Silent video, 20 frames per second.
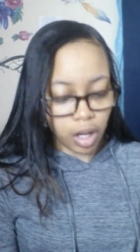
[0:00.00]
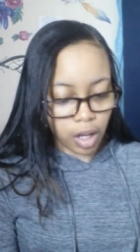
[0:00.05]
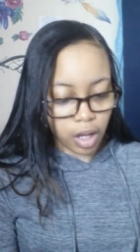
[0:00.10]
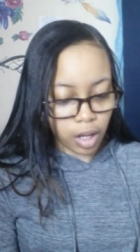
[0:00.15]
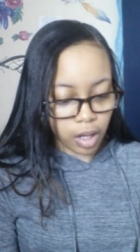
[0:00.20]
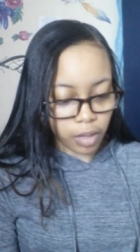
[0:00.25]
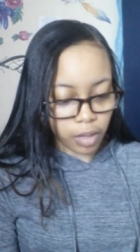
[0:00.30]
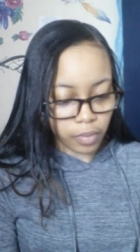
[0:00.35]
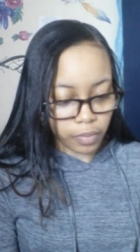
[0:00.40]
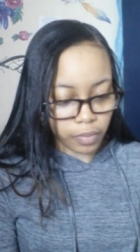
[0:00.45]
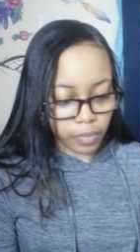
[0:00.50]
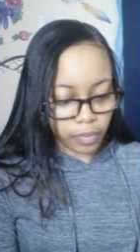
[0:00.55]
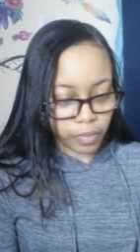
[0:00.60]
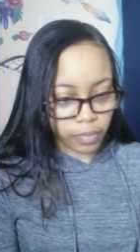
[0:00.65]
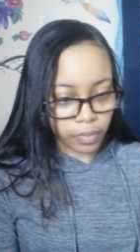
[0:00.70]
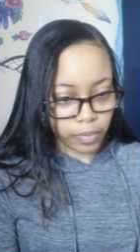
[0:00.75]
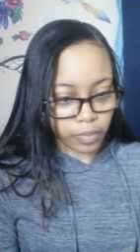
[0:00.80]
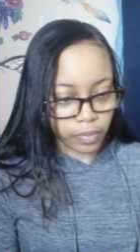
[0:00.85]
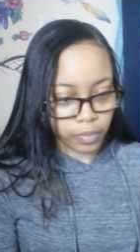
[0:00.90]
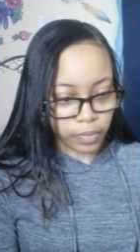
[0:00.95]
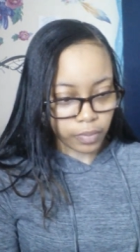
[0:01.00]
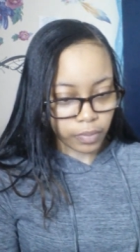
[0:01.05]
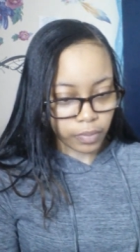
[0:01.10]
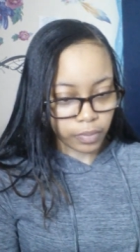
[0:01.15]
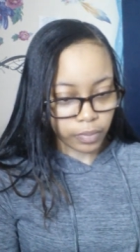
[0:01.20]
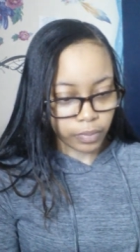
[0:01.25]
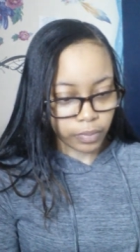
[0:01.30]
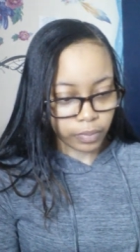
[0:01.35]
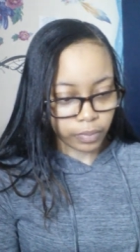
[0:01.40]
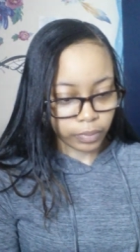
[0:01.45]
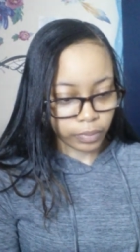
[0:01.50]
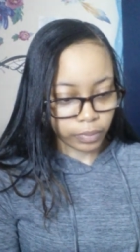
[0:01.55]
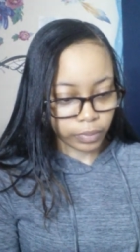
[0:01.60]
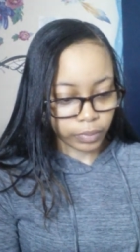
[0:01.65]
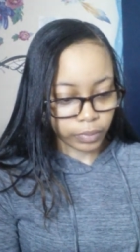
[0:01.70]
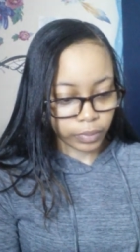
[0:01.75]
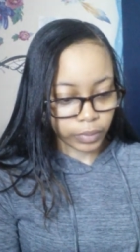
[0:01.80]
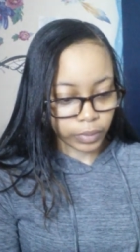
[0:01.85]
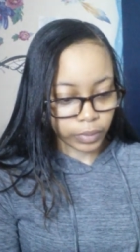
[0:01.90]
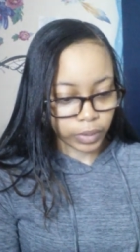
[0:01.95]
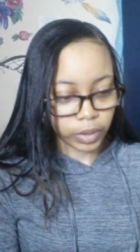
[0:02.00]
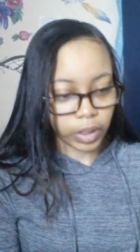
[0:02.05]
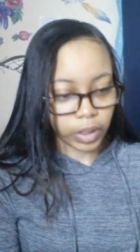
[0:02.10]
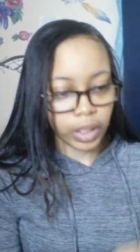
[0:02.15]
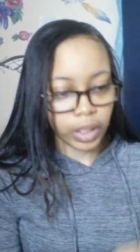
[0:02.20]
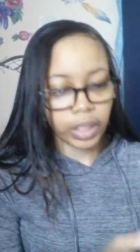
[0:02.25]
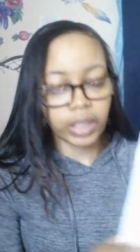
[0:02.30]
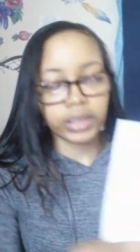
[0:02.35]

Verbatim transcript: um, so yeah,